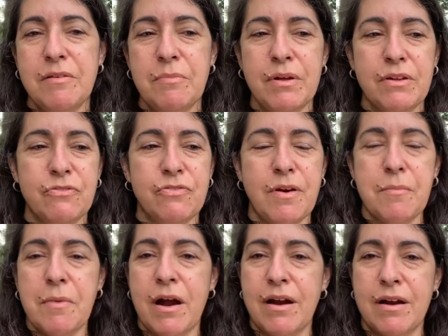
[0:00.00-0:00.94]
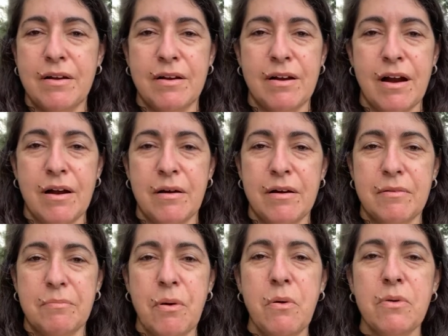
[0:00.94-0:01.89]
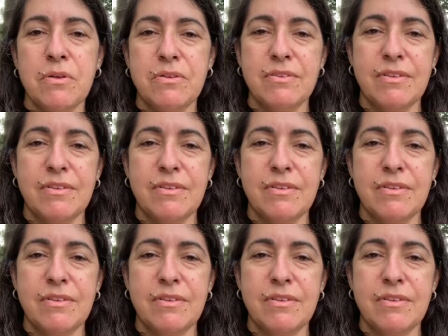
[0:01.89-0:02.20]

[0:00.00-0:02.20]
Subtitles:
built from our poles,